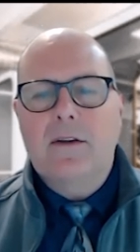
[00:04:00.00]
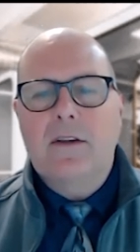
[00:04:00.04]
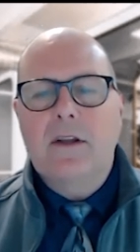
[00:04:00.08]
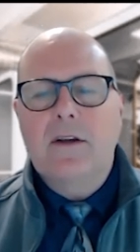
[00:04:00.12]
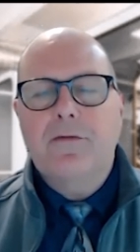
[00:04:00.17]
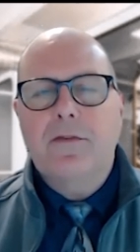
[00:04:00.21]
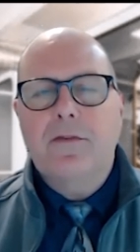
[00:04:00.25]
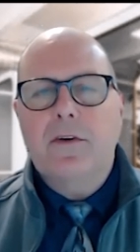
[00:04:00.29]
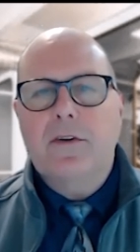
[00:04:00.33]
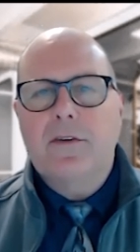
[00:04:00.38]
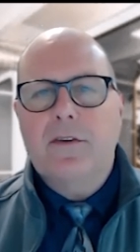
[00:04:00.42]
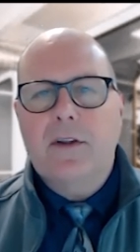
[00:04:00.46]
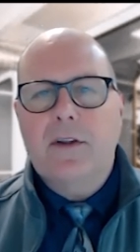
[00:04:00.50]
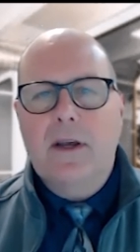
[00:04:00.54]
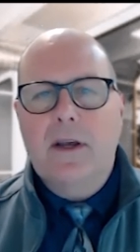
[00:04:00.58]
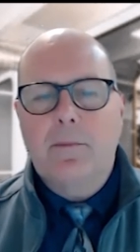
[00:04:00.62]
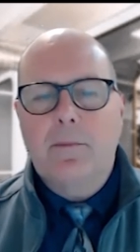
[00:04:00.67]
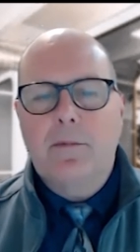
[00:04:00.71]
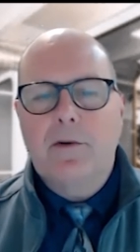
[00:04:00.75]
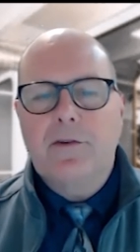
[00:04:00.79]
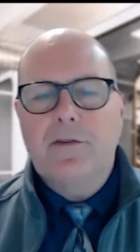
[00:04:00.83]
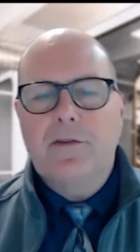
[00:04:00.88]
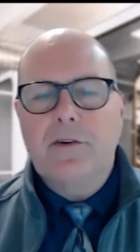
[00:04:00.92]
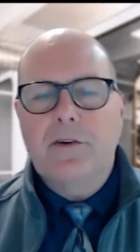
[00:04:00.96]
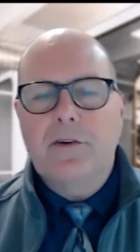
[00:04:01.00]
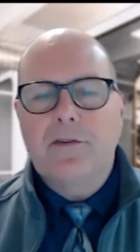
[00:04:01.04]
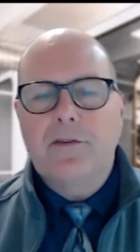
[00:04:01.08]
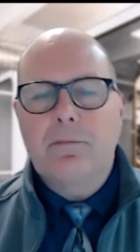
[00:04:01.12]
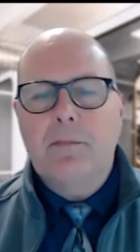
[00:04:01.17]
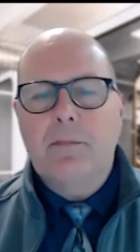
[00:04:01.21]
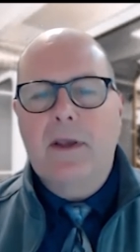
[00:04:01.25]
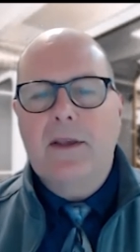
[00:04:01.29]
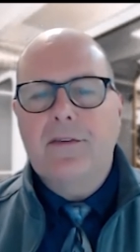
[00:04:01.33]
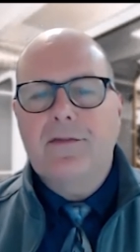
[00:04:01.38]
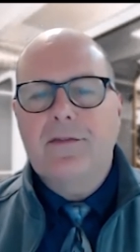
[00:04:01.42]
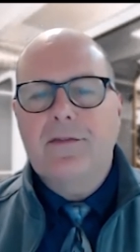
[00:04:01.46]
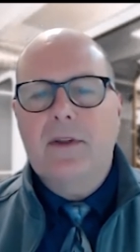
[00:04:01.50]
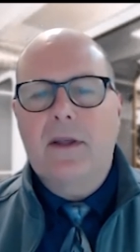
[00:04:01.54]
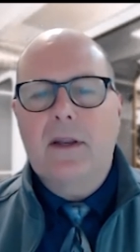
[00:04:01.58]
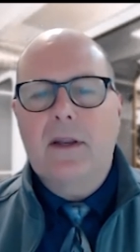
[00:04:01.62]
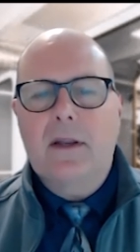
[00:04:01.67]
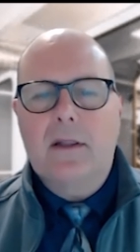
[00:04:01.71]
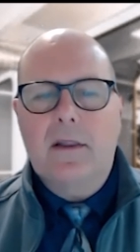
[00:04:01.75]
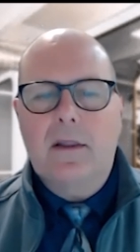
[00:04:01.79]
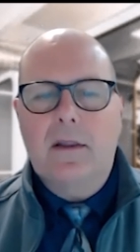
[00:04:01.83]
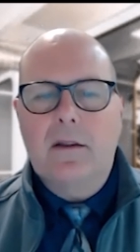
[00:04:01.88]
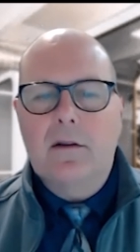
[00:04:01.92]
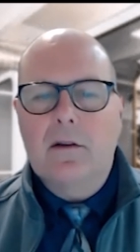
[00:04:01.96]
different temperatures based
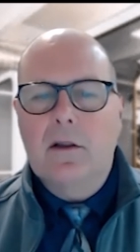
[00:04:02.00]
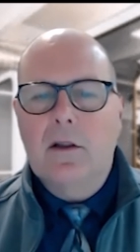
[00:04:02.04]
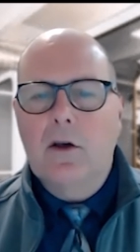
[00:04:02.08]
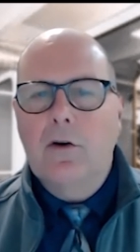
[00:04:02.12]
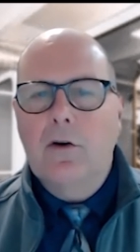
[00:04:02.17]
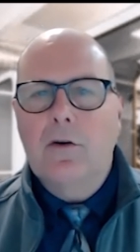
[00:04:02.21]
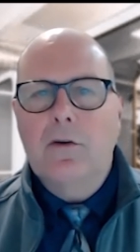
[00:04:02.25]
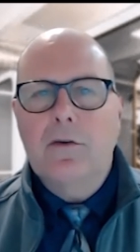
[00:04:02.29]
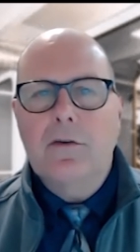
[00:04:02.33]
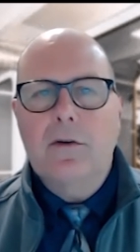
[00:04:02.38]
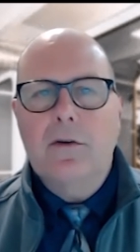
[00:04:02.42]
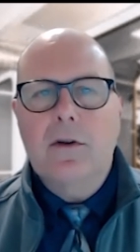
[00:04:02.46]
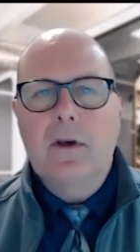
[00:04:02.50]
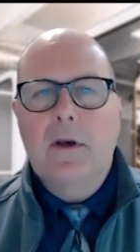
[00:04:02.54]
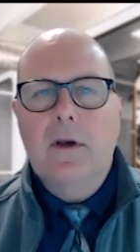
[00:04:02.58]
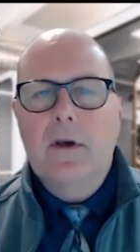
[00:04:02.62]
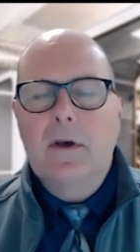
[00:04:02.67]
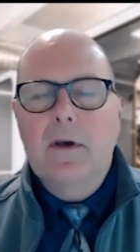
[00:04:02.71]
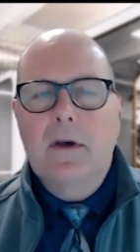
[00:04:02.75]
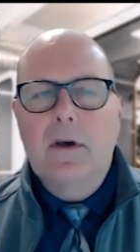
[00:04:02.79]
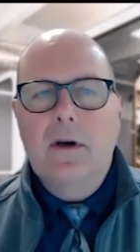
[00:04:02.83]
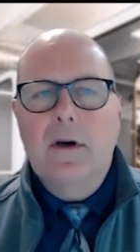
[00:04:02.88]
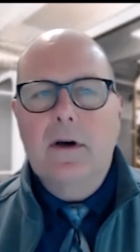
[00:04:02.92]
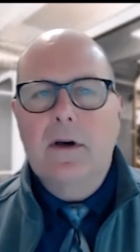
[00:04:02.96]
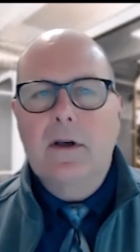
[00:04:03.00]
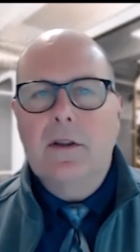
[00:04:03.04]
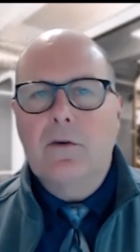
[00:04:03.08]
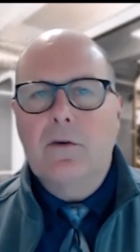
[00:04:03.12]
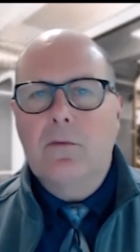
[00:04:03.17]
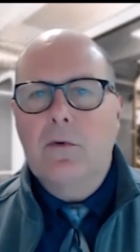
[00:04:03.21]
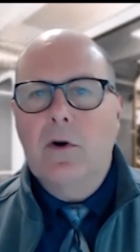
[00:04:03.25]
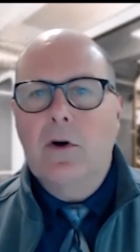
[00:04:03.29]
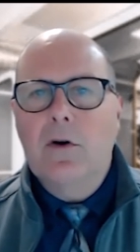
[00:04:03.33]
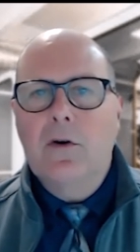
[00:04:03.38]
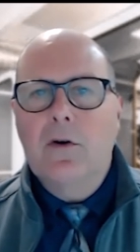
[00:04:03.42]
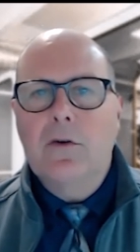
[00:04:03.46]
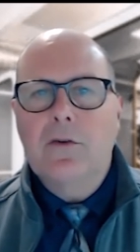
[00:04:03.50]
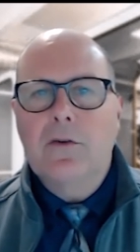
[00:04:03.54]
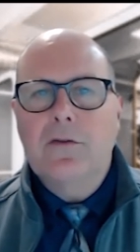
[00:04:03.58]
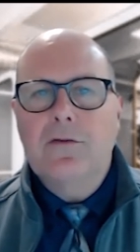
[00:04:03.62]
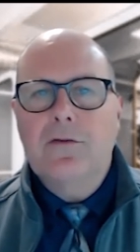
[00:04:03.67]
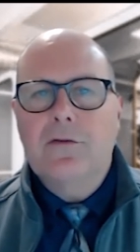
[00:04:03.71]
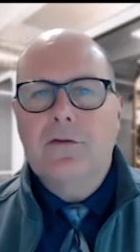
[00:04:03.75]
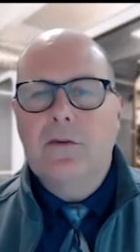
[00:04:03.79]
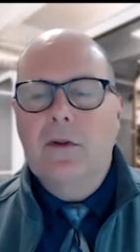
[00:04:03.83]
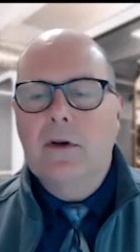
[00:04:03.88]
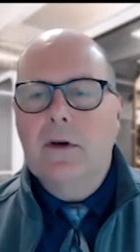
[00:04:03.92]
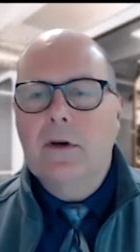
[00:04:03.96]
on the load, uh, the
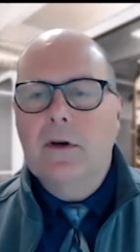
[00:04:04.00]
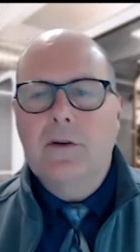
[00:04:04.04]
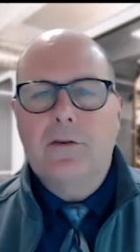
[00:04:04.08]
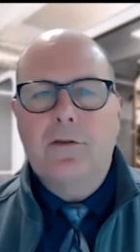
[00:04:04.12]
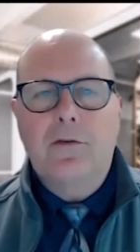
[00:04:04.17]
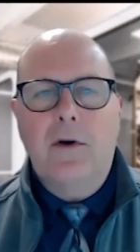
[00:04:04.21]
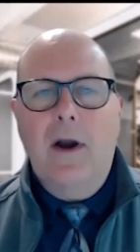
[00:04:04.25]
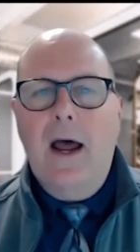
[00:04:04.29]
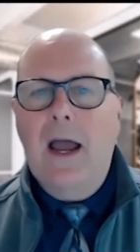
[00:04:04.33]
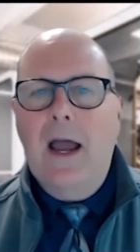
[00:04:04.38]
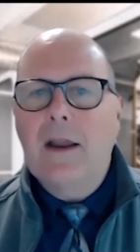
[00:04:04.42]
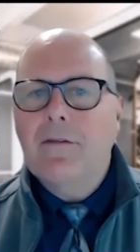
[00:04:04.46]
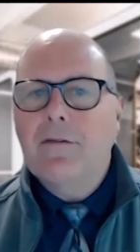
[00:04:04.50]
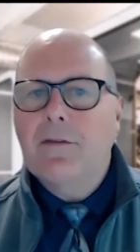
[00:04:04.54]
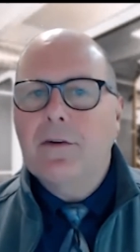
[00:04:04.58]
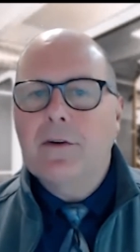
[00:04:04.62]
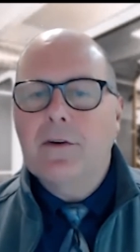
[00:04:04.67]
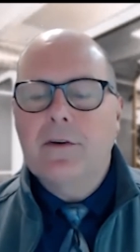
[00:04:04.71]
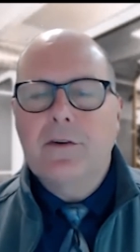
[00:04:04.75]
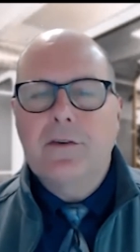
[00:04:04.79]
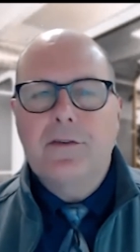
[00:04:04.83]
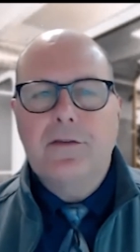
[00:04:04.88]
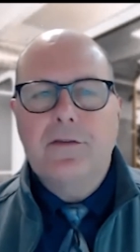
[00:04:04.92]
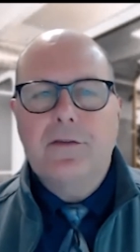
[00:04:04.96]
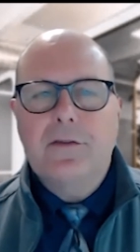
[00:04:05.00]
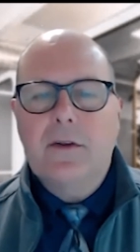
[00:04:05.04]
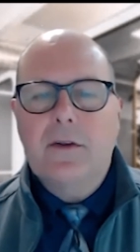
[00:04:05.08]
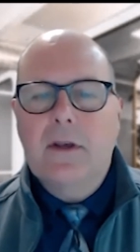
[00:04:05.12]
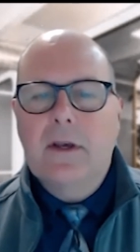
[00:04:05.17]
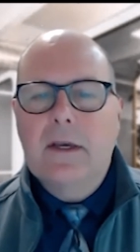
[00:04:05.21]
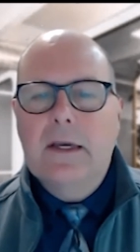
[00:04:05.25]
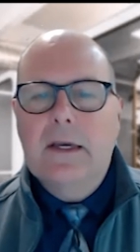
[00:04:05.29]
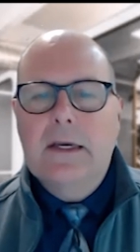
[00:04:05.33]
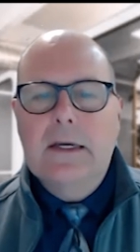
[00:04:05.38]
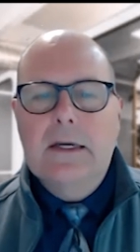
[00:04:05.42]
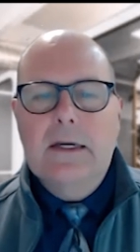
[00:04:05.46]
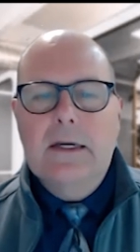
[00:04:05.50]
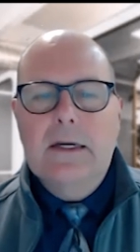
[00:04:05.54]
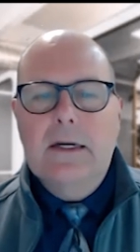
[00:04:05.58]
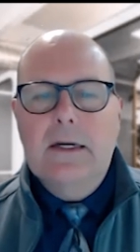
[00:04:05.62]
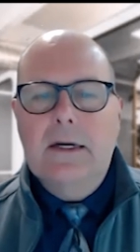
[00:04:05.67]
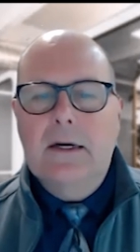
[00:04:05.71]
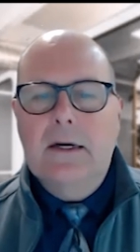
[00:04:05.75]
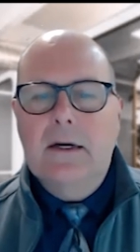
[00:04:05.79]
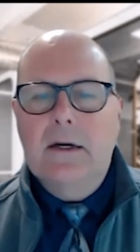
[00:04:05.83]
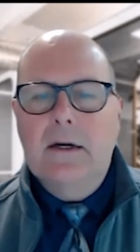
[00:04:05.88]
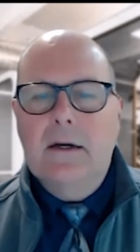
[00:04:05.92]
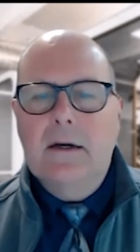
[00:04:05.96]
roads, uh, drivers,
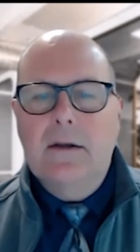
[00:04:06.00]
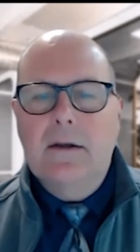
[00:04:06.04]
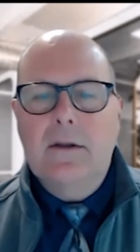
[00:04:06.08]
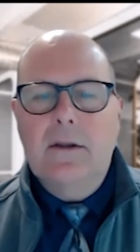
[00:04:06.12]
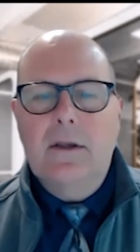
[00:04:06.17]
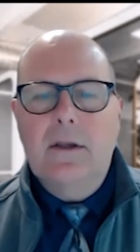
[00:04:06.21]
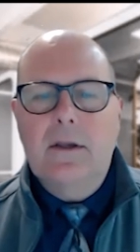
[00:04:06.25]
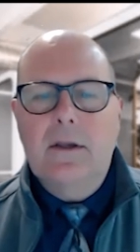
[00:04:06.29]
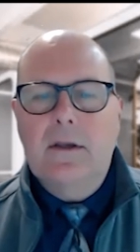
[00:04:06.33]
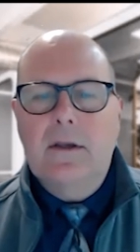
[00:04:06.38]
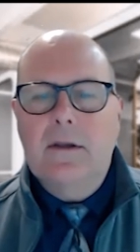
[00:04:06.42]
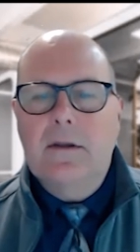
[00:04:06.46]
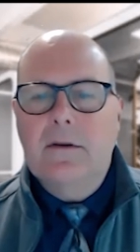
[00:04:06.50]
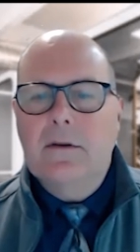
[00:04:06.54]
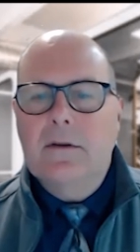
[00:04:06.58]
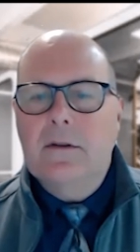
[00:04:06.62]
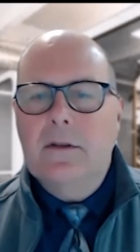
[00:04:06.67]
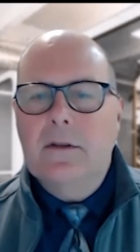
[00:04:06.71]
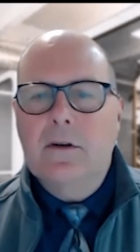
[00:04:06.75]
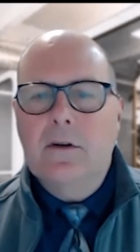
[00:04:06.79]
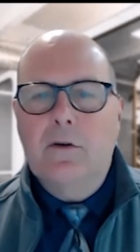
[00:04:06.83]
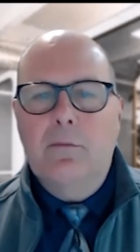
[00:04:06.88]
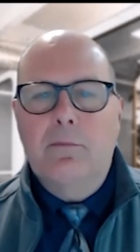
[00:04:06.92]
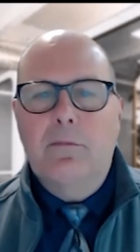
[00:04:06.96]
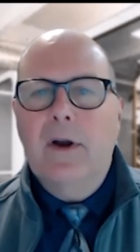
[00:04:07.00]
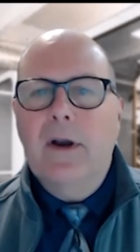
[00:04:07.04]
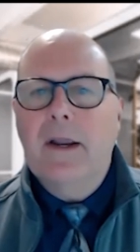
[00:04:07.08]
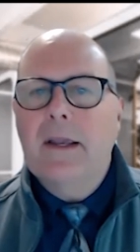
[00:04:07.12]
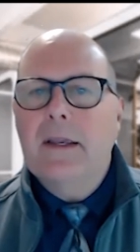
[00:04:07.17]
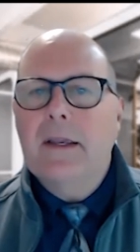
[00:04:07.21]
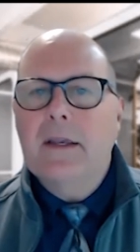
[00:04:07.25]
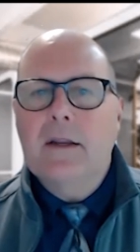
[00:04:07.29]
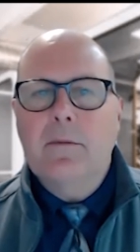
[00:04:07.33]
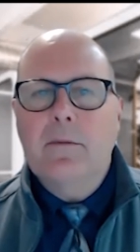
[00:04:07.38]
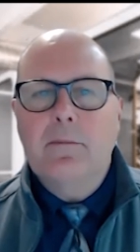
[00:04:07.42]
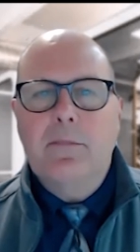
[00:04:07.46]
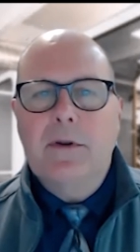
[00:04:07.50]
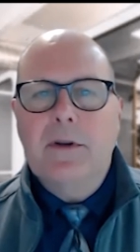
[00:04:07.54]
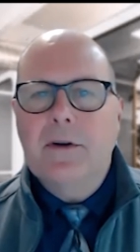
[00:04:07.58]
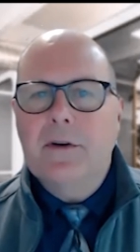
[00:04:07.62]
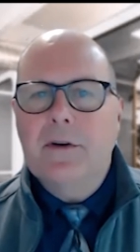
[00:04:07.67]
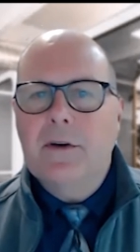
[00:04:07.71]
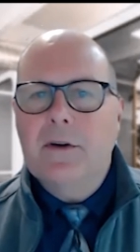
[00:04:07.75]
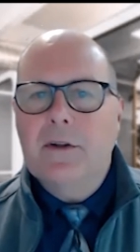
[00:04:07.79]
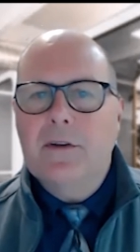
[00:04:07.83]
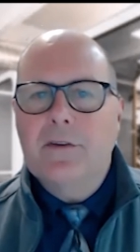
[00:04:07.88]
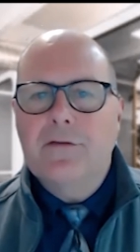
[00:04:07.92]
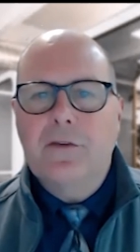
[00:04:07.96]
uh, you know, break in
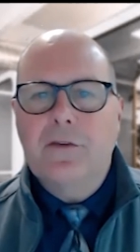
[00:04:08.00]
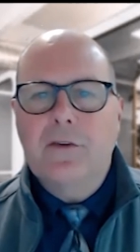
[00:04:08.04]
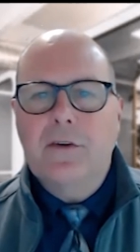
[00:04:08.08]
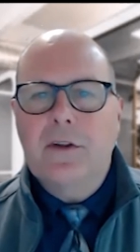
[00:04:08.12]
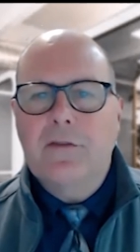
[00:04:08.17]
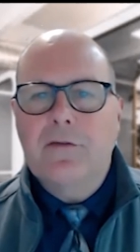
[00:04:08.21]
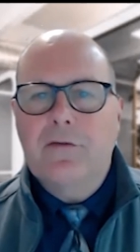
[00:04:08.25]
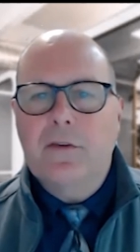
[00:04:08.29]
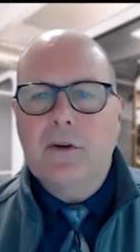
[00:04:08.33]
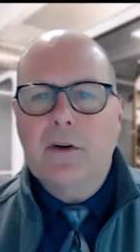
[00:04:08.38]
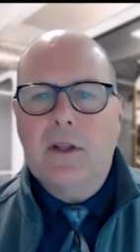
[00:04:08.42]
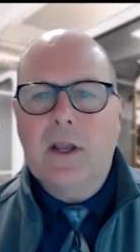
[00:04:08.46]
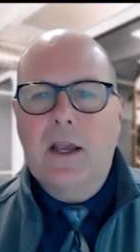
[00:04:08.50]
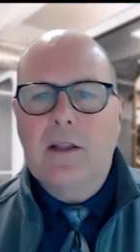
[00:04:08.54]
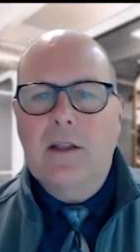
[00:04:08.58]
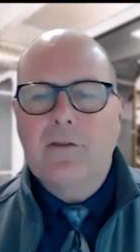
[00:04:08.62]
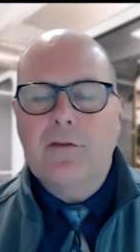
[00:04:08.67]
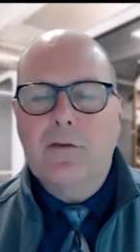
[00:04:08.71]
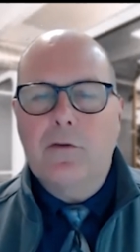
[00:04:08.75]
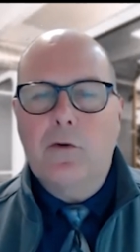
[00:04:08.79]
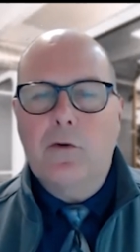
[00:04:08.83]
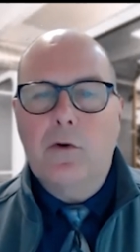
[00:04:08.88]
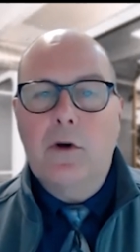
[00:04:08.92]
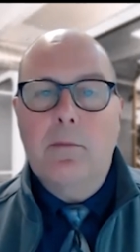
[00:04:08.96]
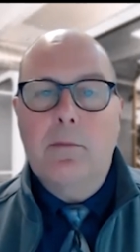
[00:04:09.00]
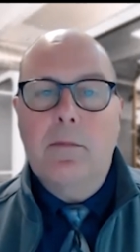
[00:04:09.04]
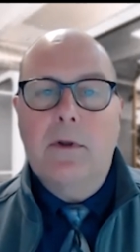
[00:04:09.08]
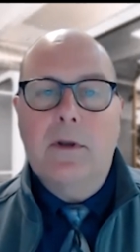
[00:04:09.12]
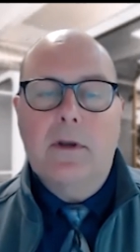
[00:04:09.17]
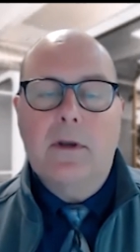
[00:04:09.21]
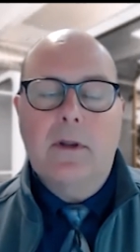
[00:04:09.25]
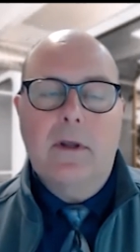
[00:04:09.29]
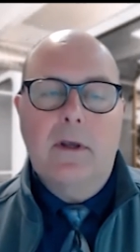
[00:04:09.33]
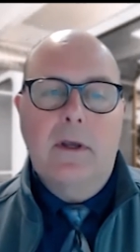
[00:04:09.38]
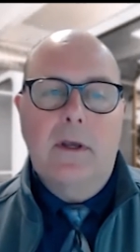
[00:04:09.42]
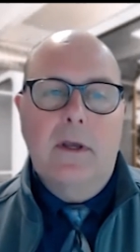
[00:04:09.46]
periods for different kinds of equipment.